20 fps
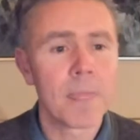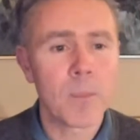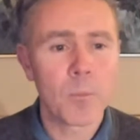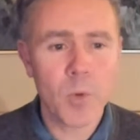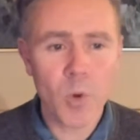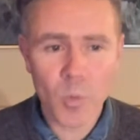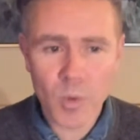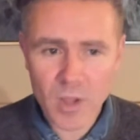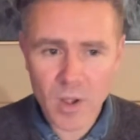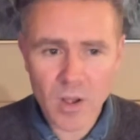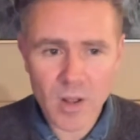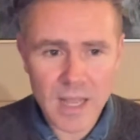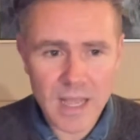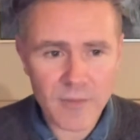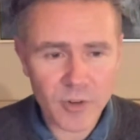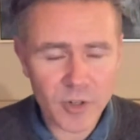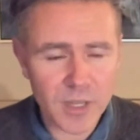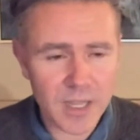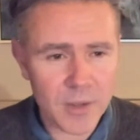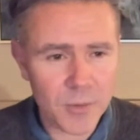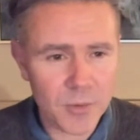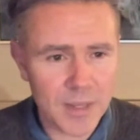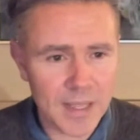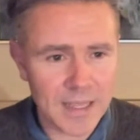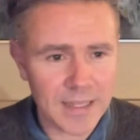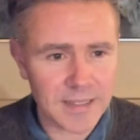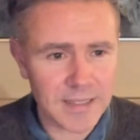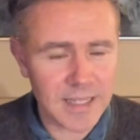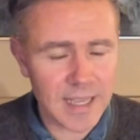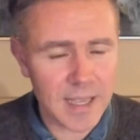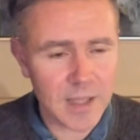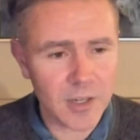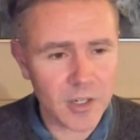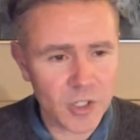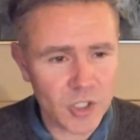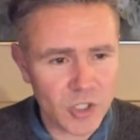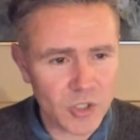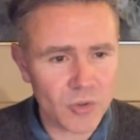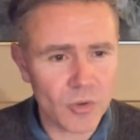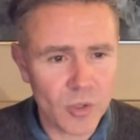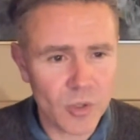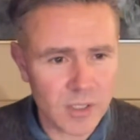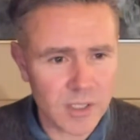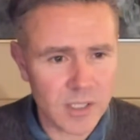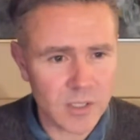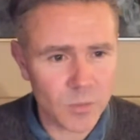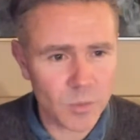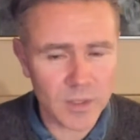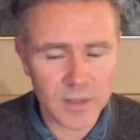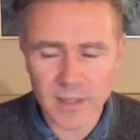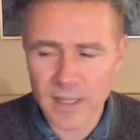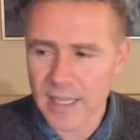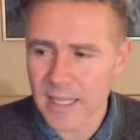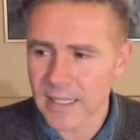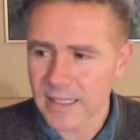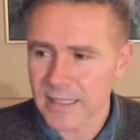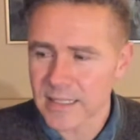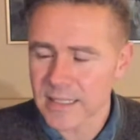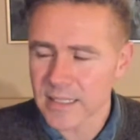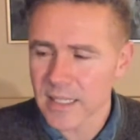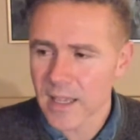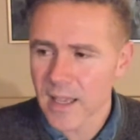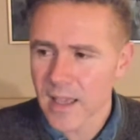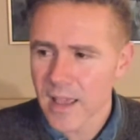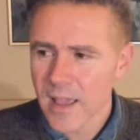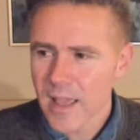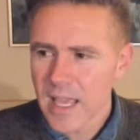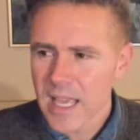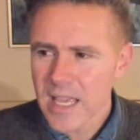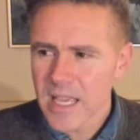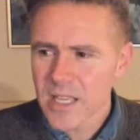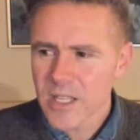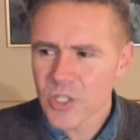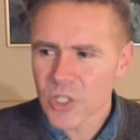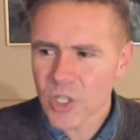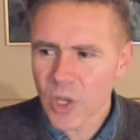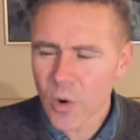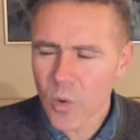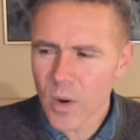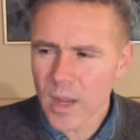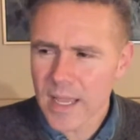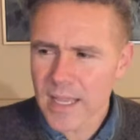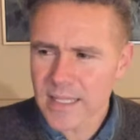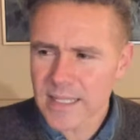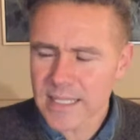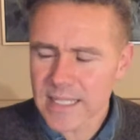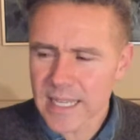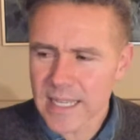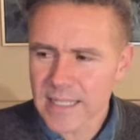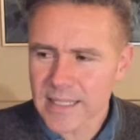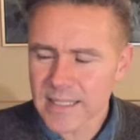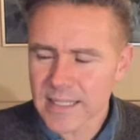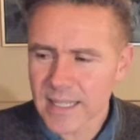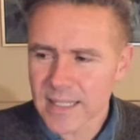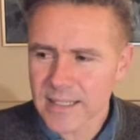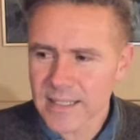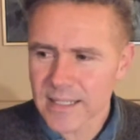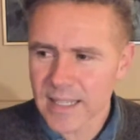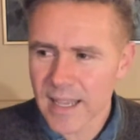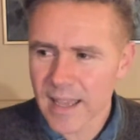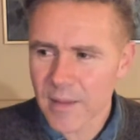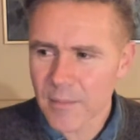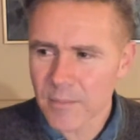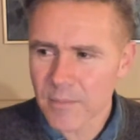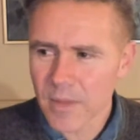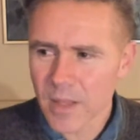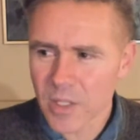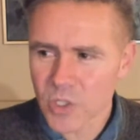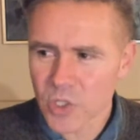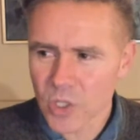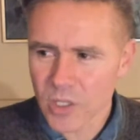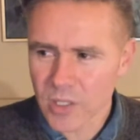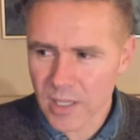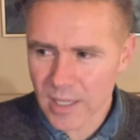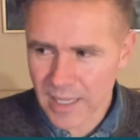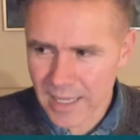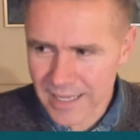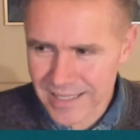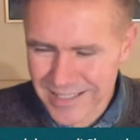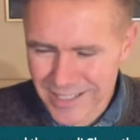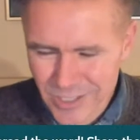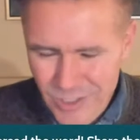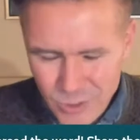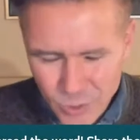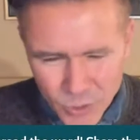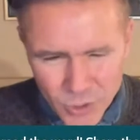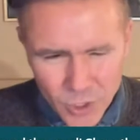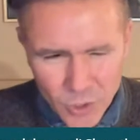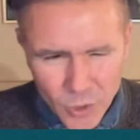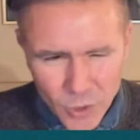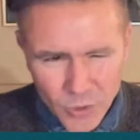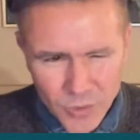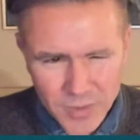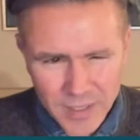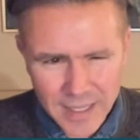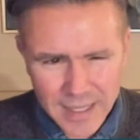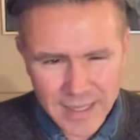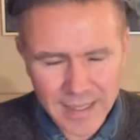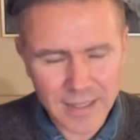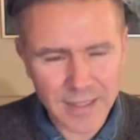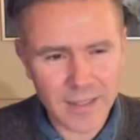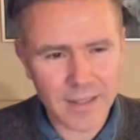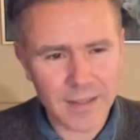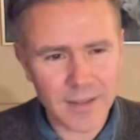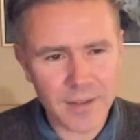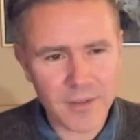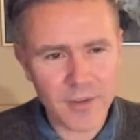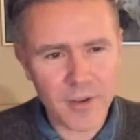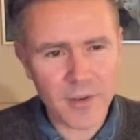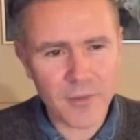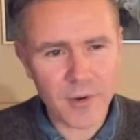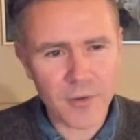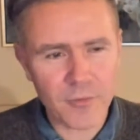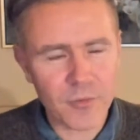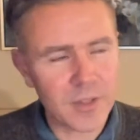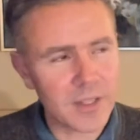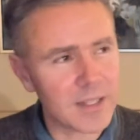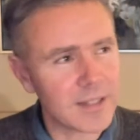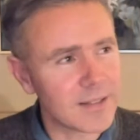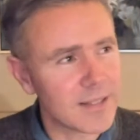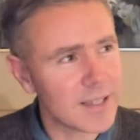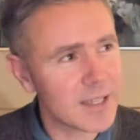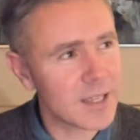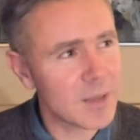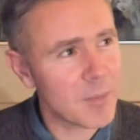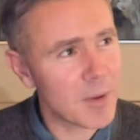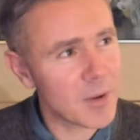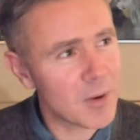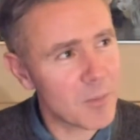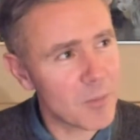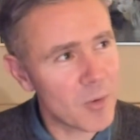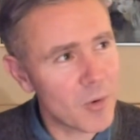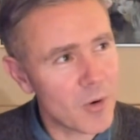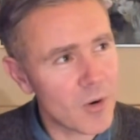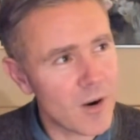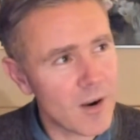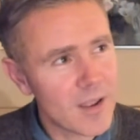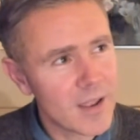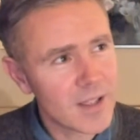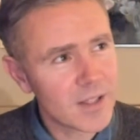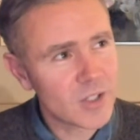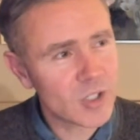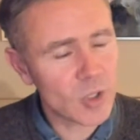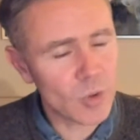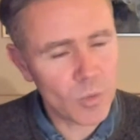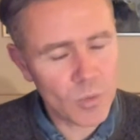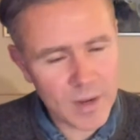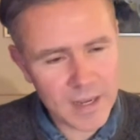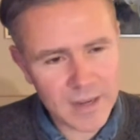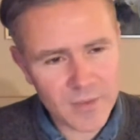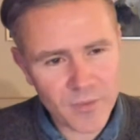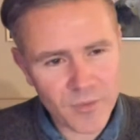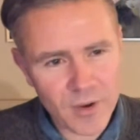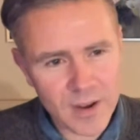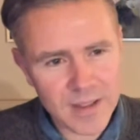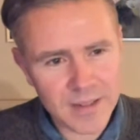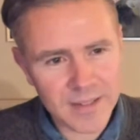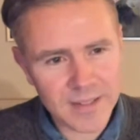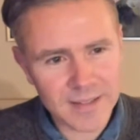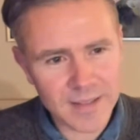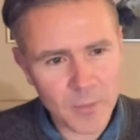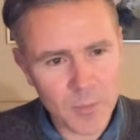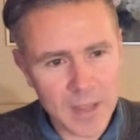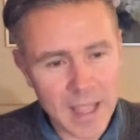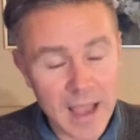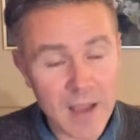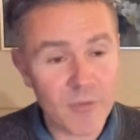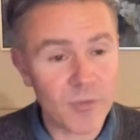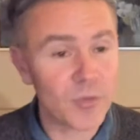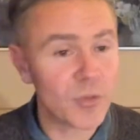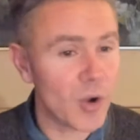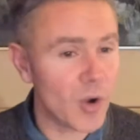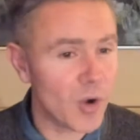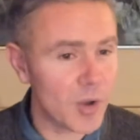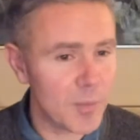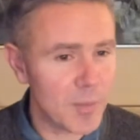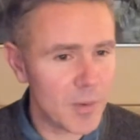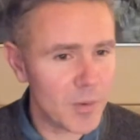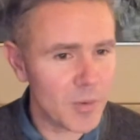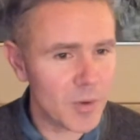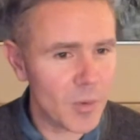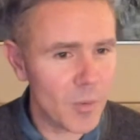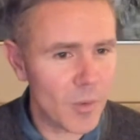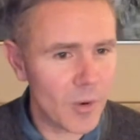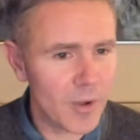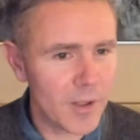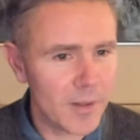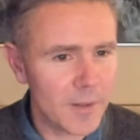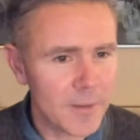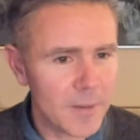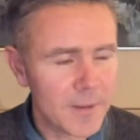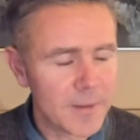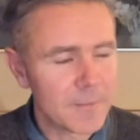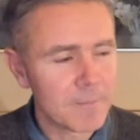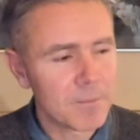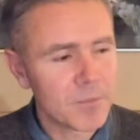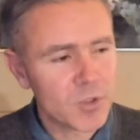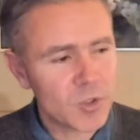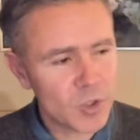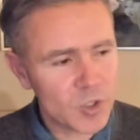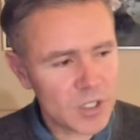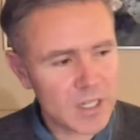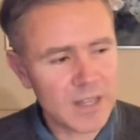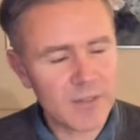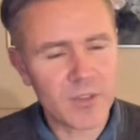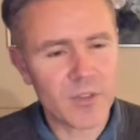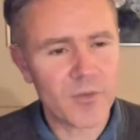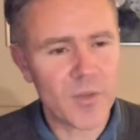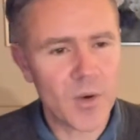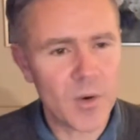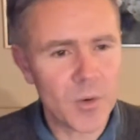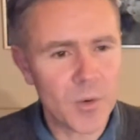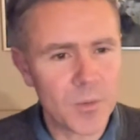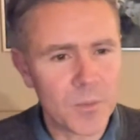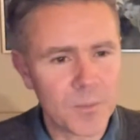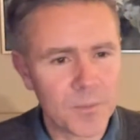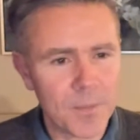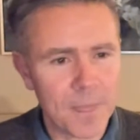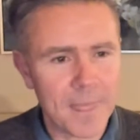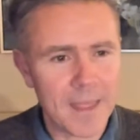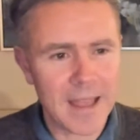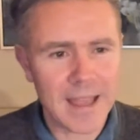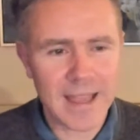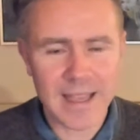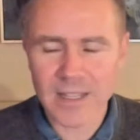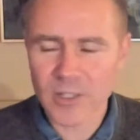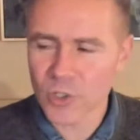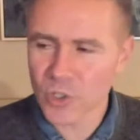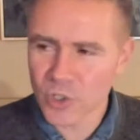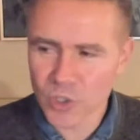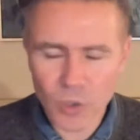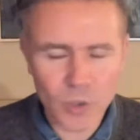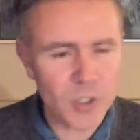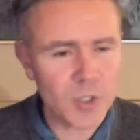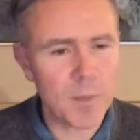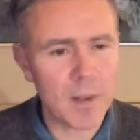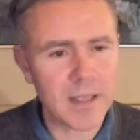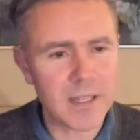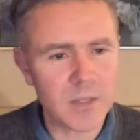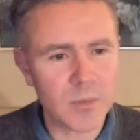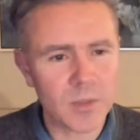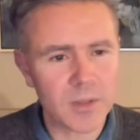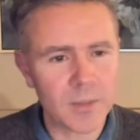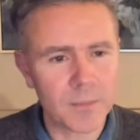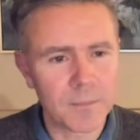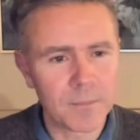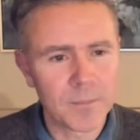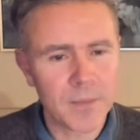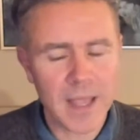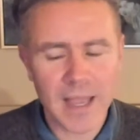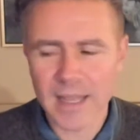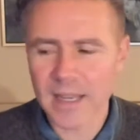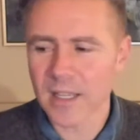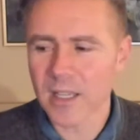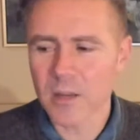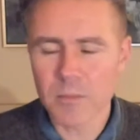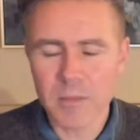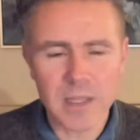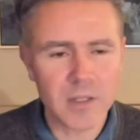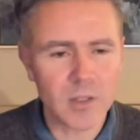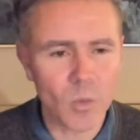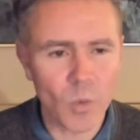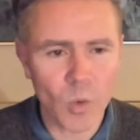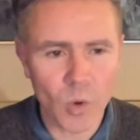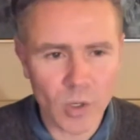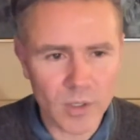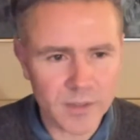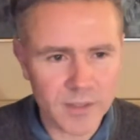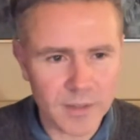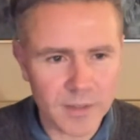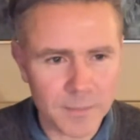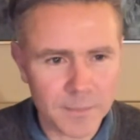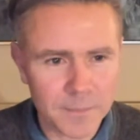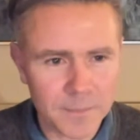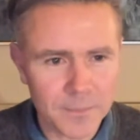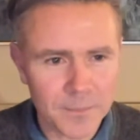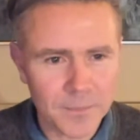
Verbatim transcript: but we all have our down days and our struggles with things. So it's it's it's um it's. It, it's such a good thing, and if we can think about it more, to ring a friend that we haven't thought about in a while, just lift the phone and just touch base with them, and it can mean the world to them,